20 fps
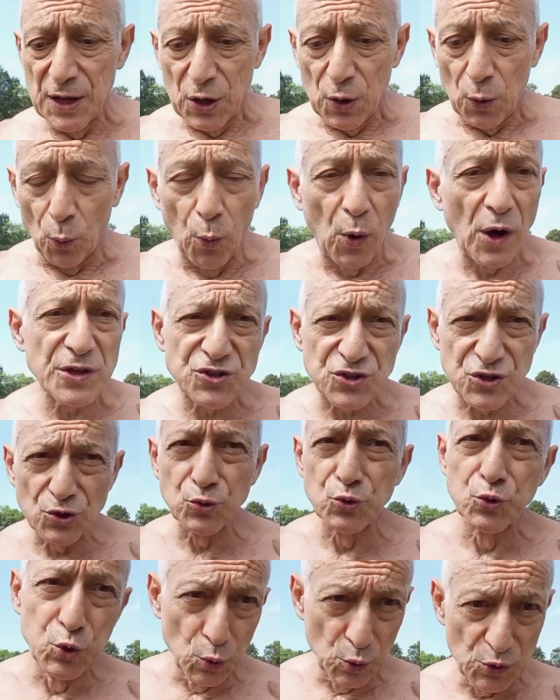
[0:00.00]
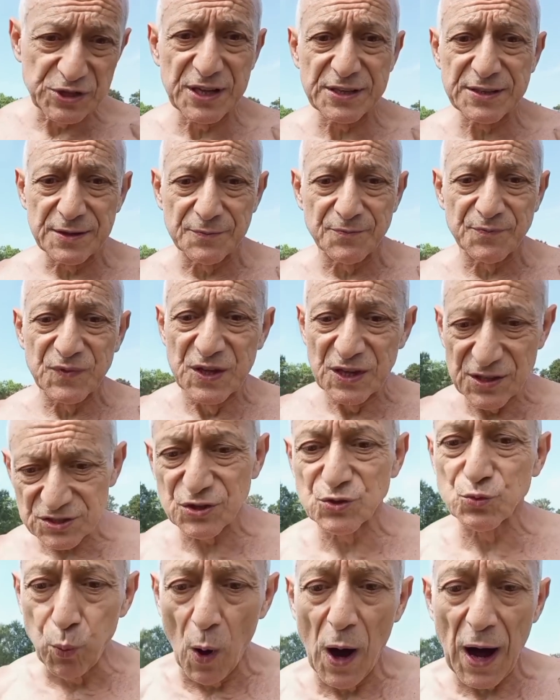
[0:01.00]
Once you lose it, this
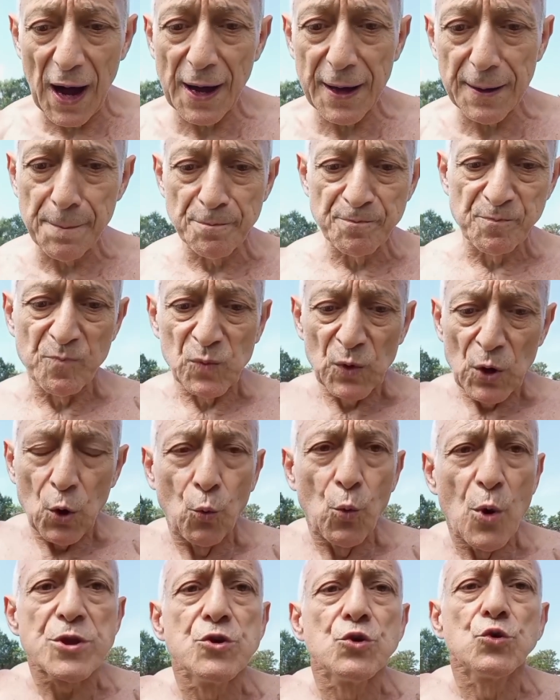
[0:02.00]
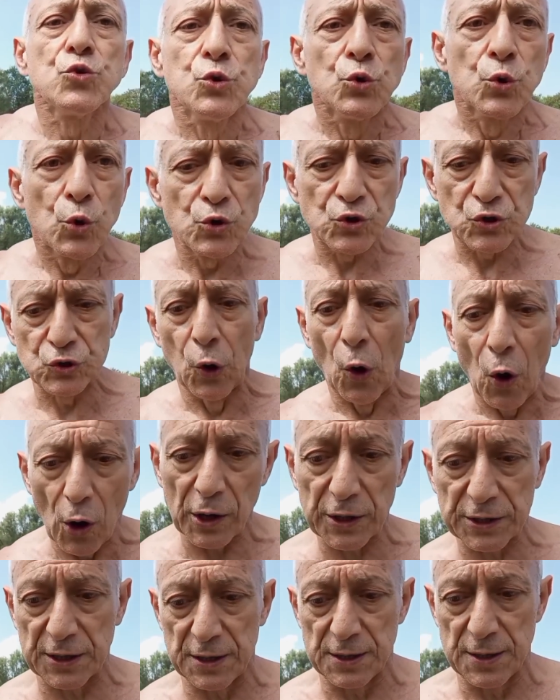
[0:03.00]
is why when you lose
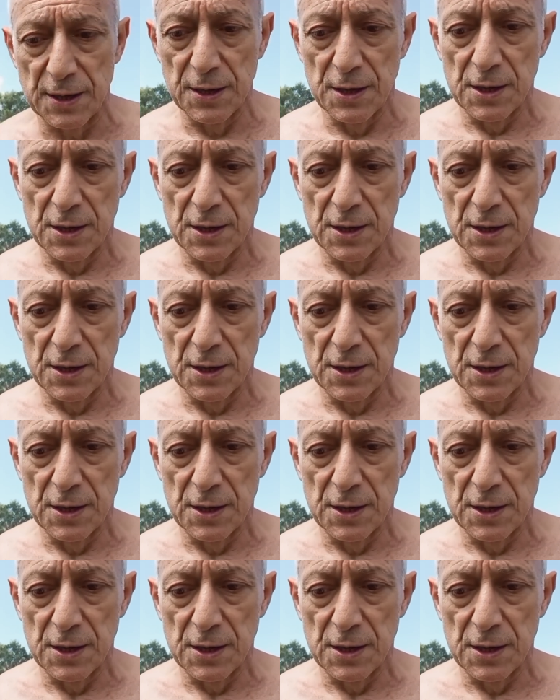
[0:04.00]
torque,